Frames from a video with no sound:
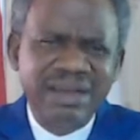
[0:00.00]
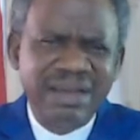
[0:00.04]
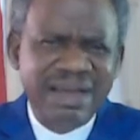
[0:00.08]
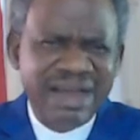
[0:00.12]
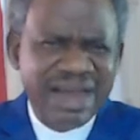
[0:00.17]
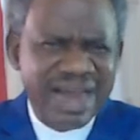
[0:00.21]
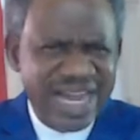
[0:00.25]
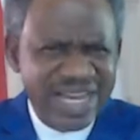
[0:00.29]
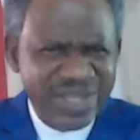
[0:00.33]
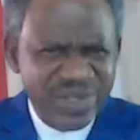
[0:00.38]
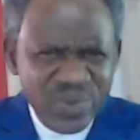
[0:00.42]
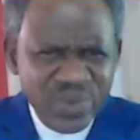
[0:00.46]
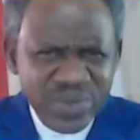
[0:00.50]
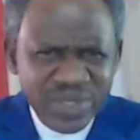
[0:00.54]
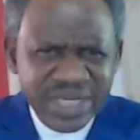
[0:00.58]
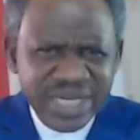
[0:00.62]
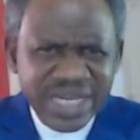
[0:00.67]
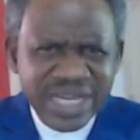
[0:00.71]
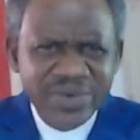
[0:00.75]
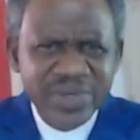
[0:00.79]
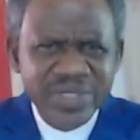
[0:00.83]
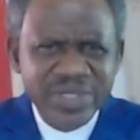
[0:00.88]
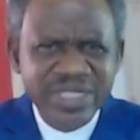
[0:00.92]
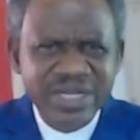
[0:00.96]
Are you
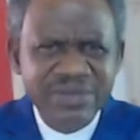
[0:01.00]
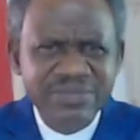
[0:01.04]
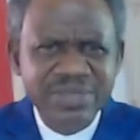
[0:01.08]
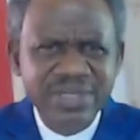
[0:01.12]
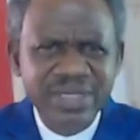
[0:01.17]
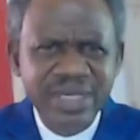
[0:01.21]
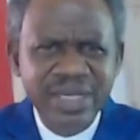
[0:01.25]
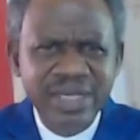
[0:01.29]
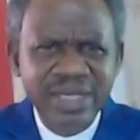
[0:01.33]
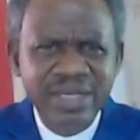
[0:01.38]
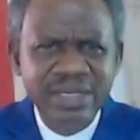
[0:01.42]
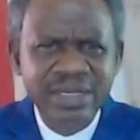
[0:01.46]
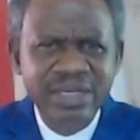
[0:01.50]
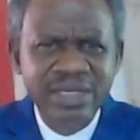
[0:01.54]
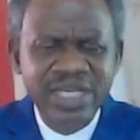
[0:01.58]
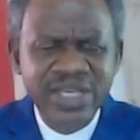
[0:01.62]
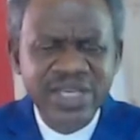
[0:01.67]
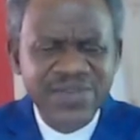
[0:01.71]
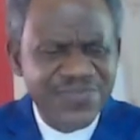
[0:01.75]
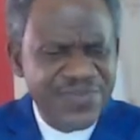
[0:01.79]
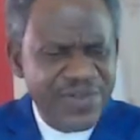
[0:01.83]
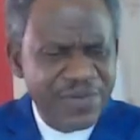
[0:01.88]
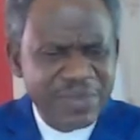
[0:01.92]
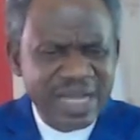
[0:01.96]
hearing what I'm saying?
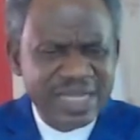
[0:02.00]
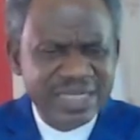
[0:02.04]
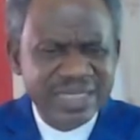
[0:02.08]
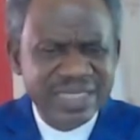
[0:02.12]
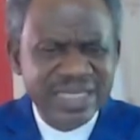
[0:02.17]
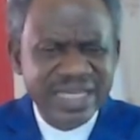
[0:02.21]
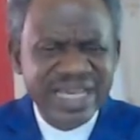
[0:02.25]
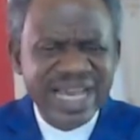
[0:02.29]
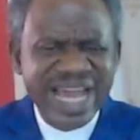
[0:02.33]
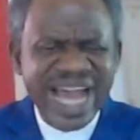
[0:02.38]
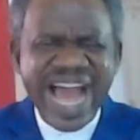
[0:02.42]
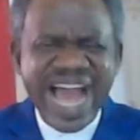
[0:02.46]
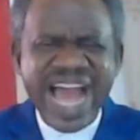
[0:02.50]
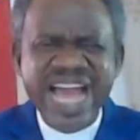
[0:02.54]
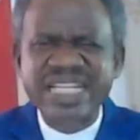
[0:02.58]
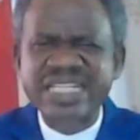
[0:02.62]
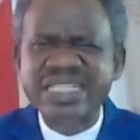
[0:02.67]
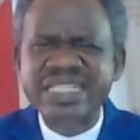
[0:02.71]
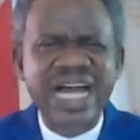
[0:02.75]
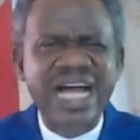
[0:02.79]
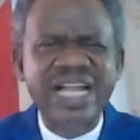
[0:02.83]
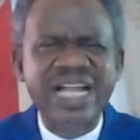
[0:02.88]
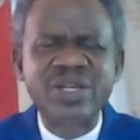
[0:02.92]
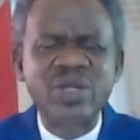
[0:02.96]
If a man say, I
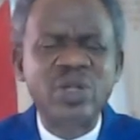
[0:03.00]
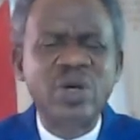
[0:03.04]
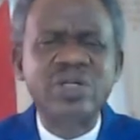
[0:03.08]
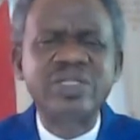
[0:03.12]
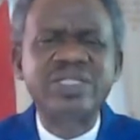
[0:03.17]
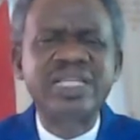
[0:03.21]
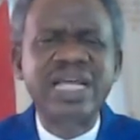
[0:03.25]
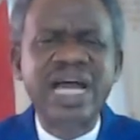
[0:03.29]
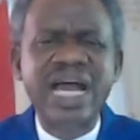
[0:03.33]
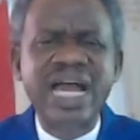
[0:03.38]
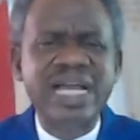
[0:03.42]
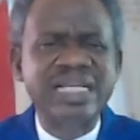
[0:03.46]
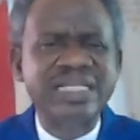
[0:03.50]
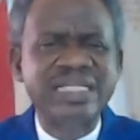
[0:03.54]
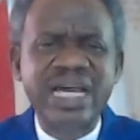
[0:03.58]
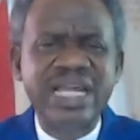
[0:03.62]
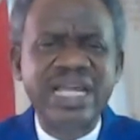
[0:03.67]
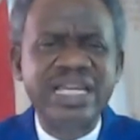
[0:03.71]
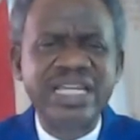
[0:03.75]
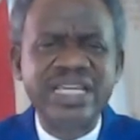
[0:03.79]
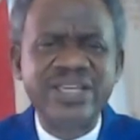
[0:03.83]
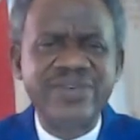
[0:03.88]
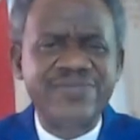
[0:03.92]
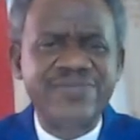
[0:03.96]
shall not die, I
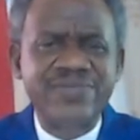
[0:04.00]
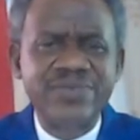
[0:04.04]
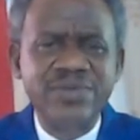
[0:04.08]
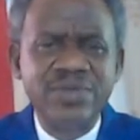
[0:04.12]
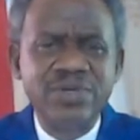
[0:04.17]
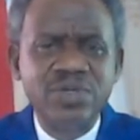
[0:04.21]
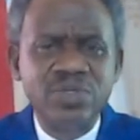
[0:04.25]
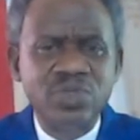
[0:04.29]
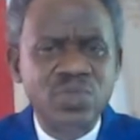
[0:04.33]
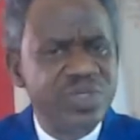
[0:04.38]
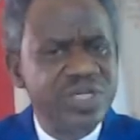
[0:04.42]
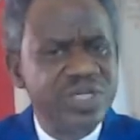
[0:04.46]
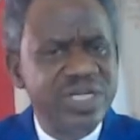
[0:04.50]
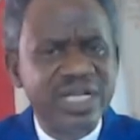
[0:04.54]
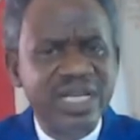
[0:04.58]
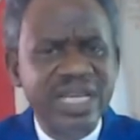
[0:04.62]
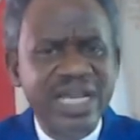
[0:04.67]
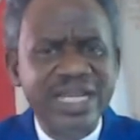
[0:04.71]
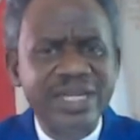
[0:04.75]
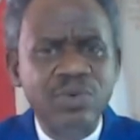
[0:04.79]
shall live, to declare